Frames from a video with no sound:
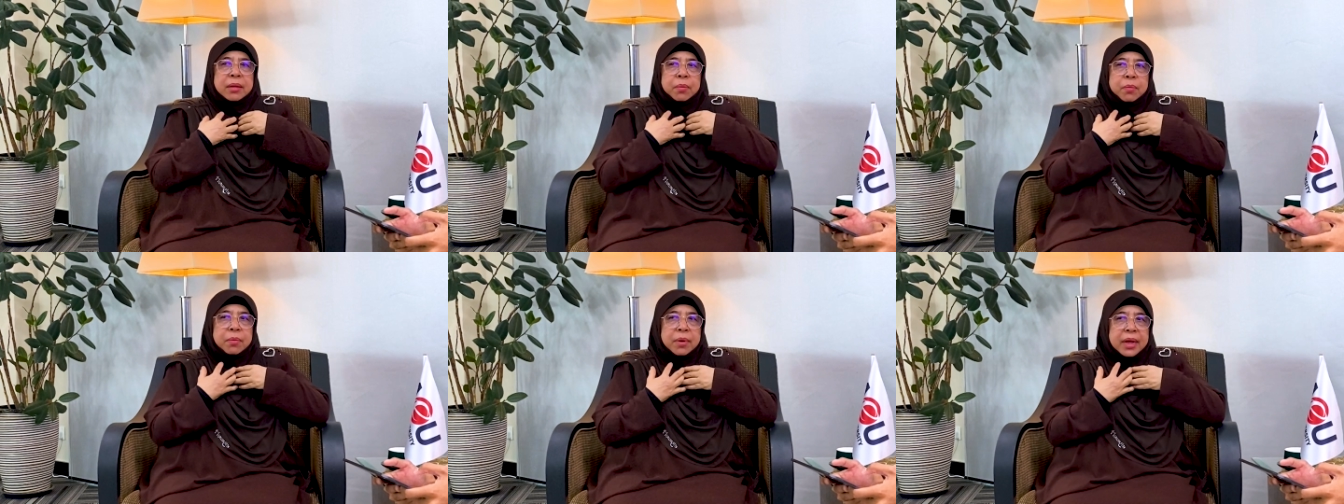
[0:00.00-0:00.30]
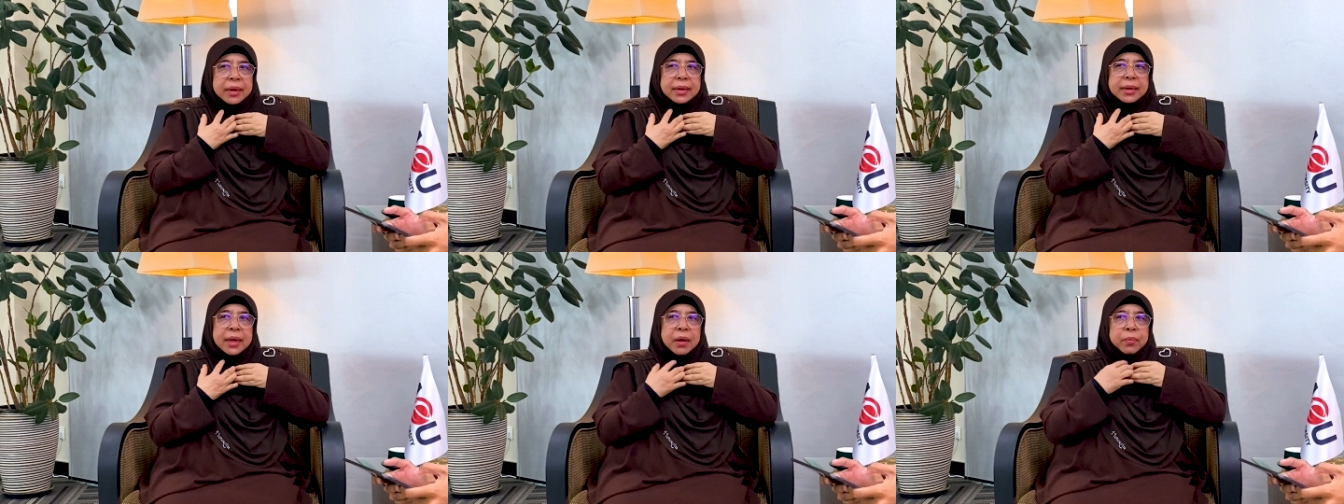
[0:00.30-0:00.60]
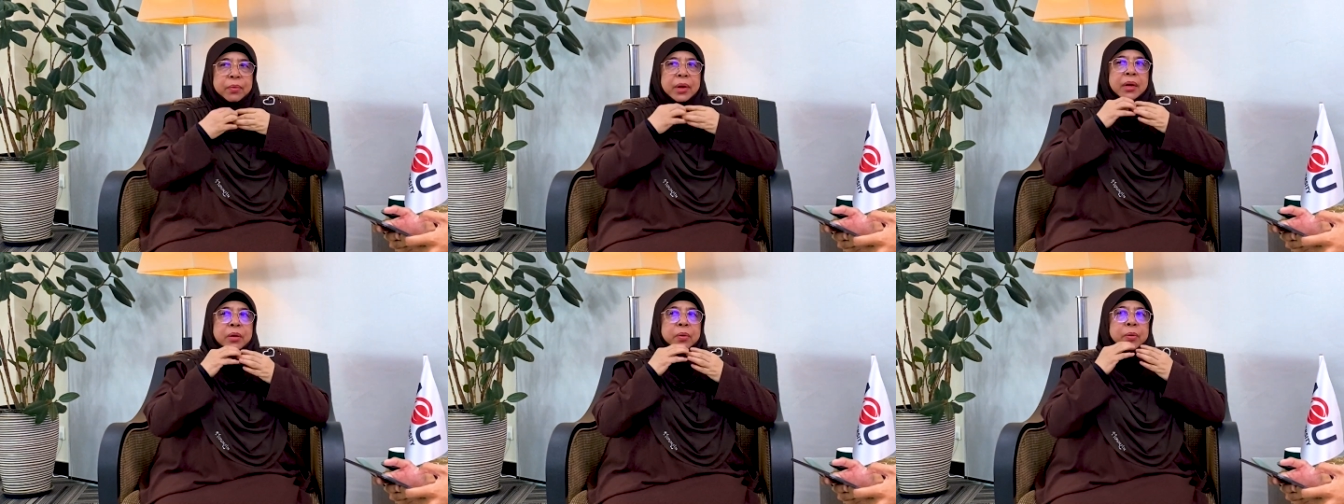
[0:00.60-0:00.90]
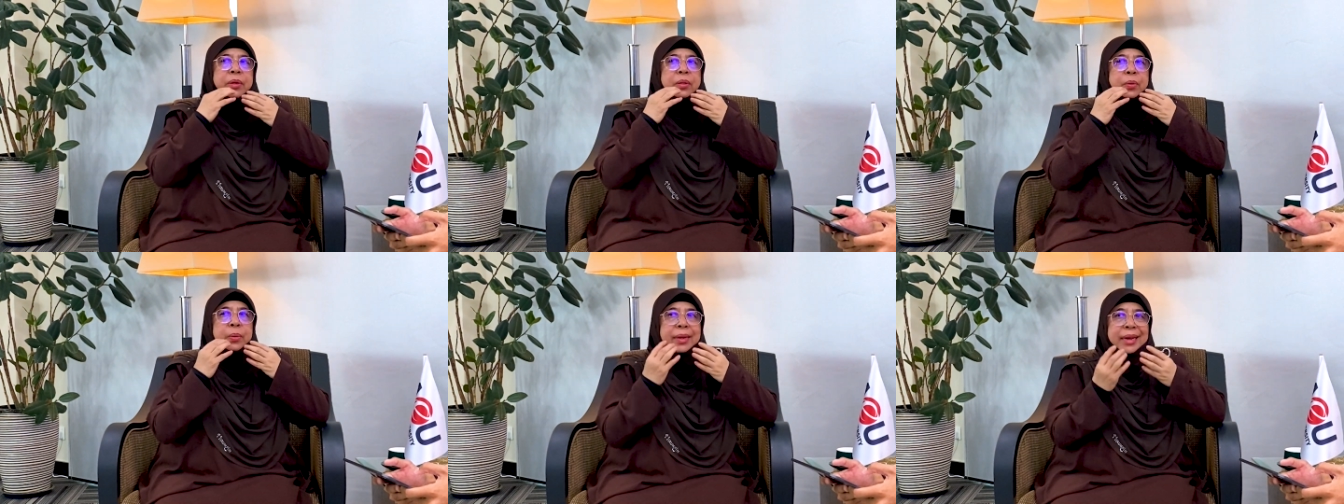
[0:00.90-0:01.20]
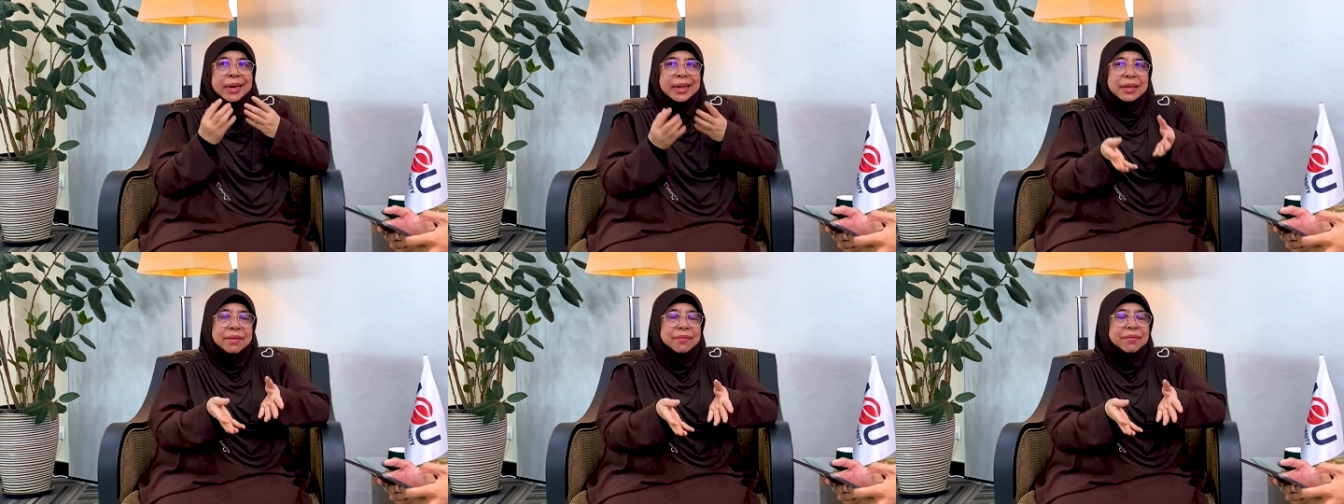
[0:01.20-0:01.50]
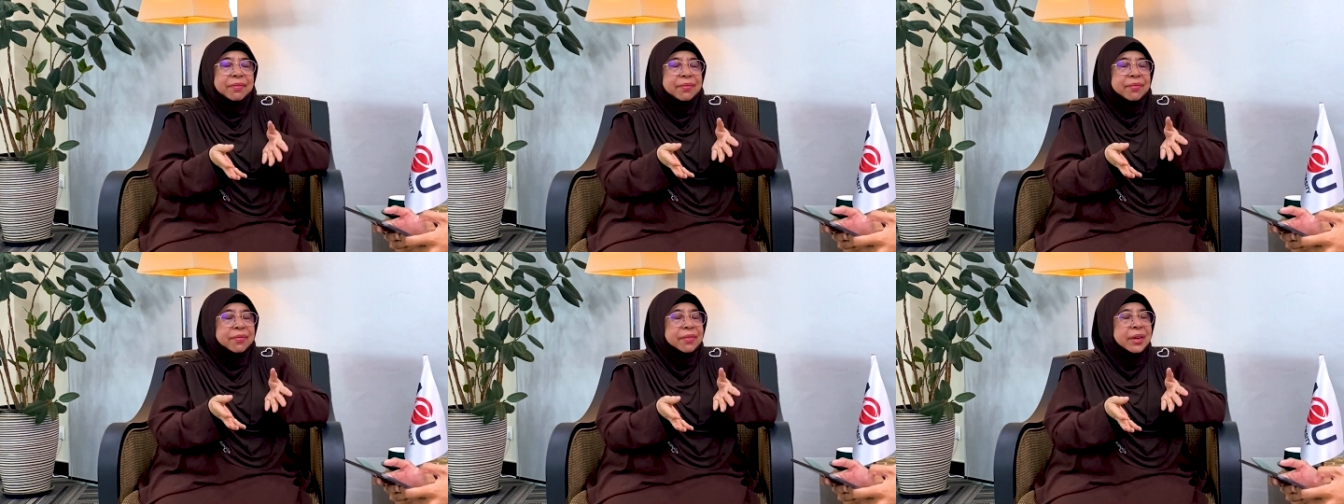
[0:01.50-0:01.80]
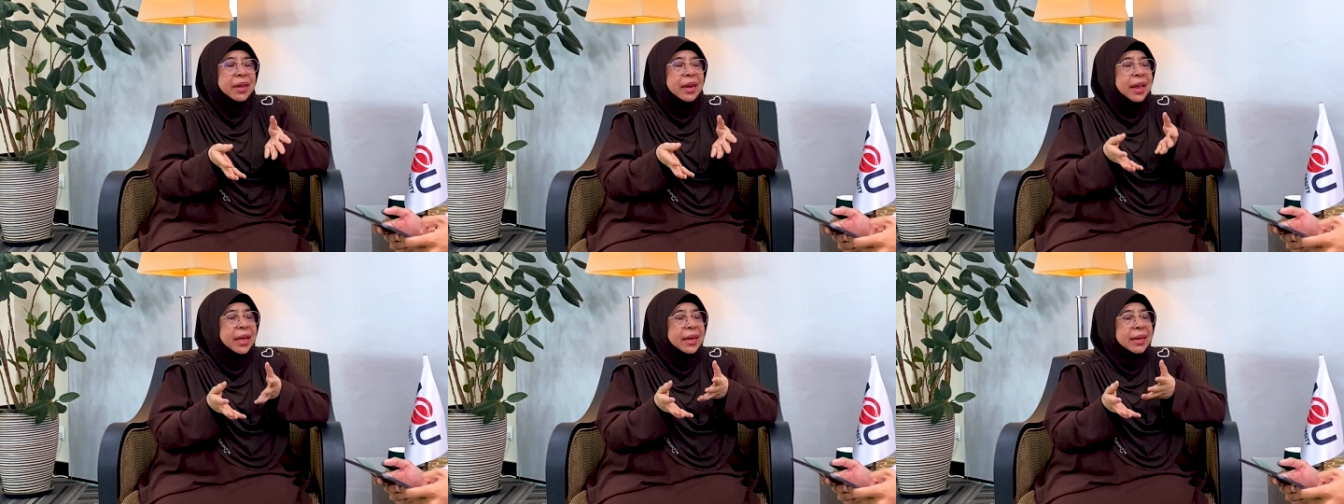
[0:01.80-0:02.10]
the one that we are going to leave,
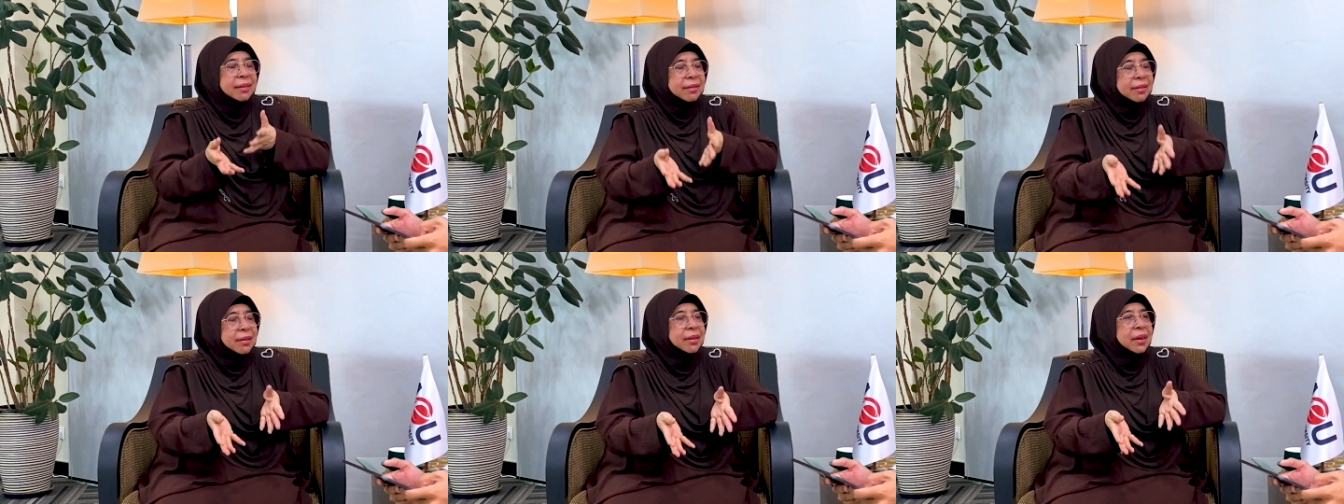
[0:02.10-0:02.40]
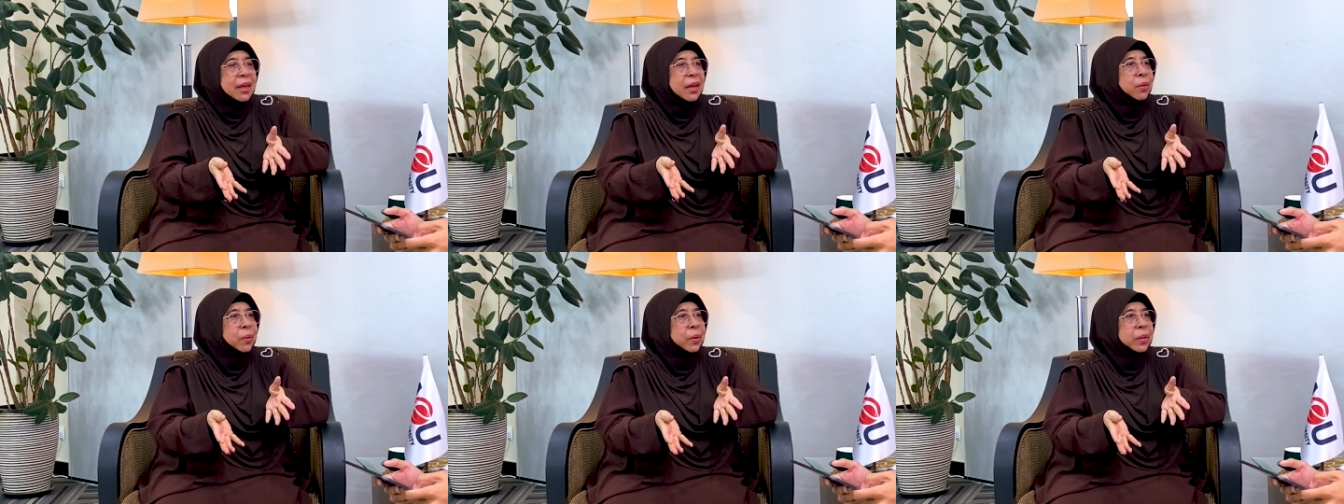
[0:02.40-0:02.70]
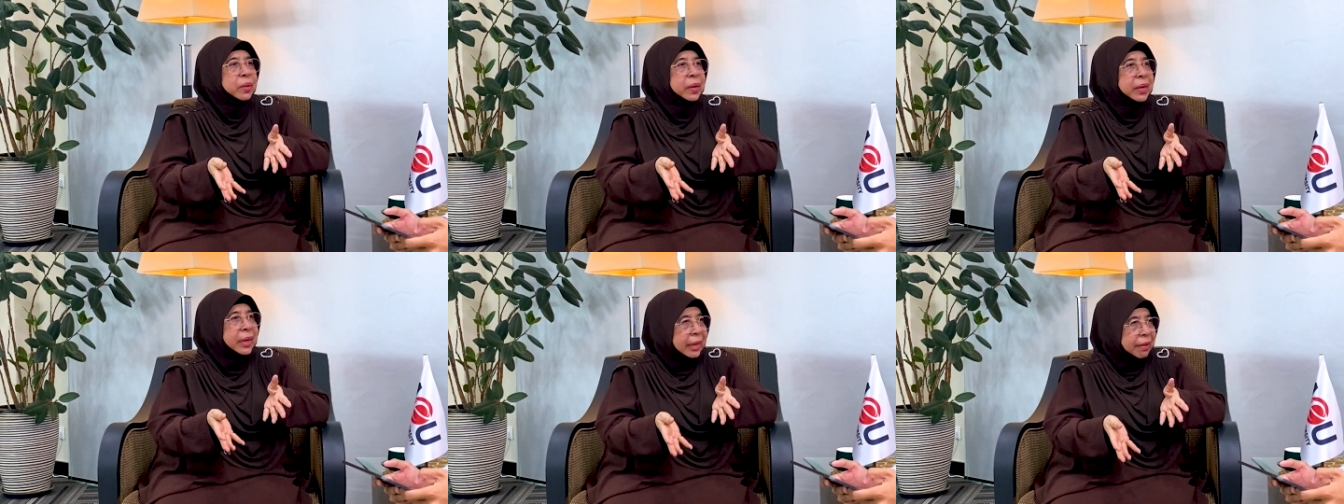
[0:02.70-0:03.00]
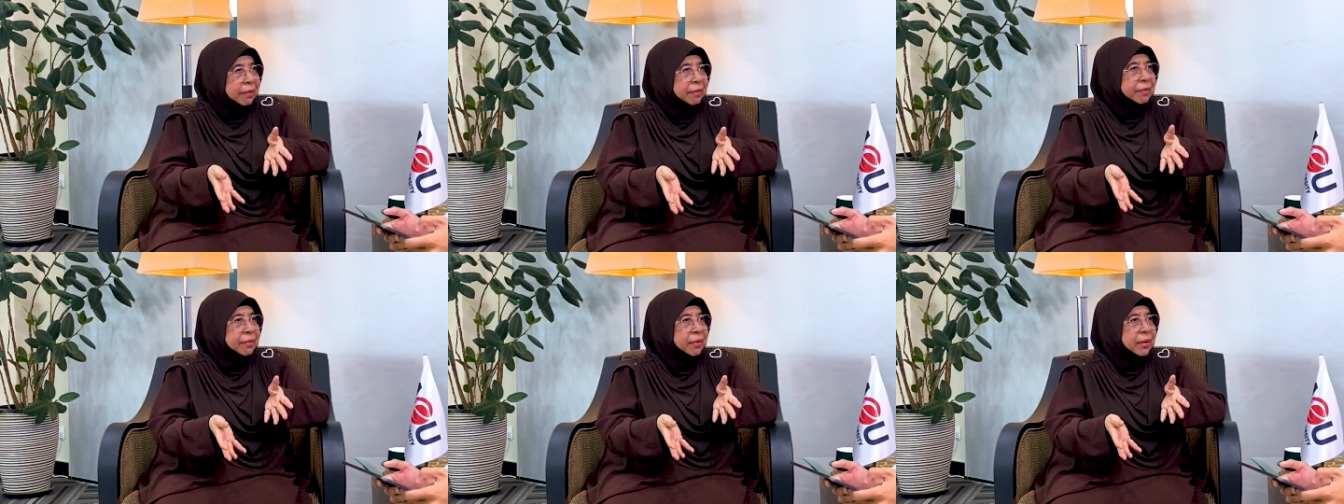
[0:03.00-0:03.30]
the legacy that we're going to leave